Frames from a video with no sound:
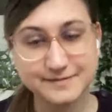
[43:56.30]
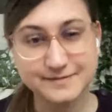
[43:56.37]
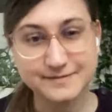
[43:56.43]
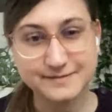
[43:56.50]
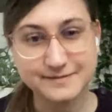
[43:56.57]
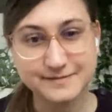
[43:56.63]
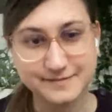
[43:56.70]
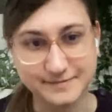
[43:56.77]

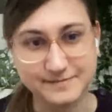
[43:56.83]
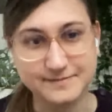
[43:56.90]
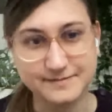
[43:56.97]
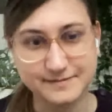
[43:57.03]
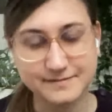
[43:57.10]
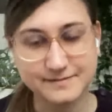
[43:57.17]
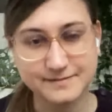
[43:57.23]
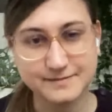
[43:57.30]

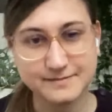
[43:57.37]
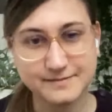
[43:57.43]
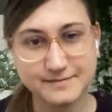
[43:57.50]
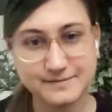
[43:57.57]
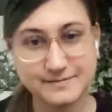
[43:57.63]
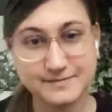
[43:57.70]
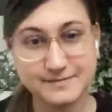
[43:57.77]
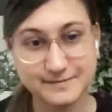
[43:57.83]

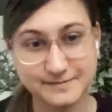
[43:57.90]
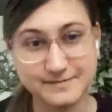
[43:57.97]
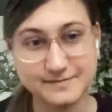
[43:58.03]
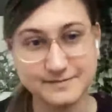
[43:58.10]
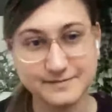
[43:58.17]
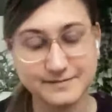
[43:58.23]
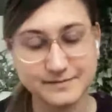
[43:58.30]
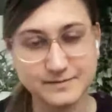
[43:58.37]

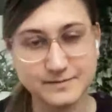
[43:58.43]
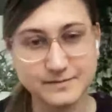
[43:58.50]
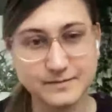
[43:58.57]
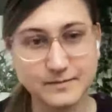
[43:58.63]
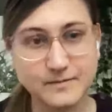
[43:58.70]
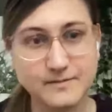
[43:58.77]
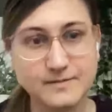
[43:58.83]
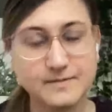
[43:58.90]

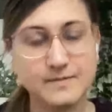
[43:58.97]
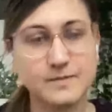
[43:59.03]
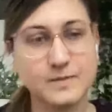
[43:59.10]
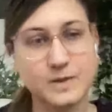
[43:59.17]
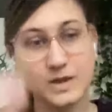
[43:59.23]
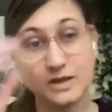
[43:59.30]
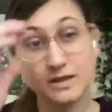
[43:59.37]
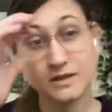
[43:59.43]

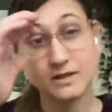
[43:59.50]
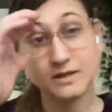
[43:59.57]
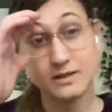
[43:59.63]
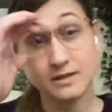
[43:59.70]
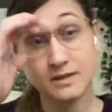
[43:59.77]
This person isn't speaking.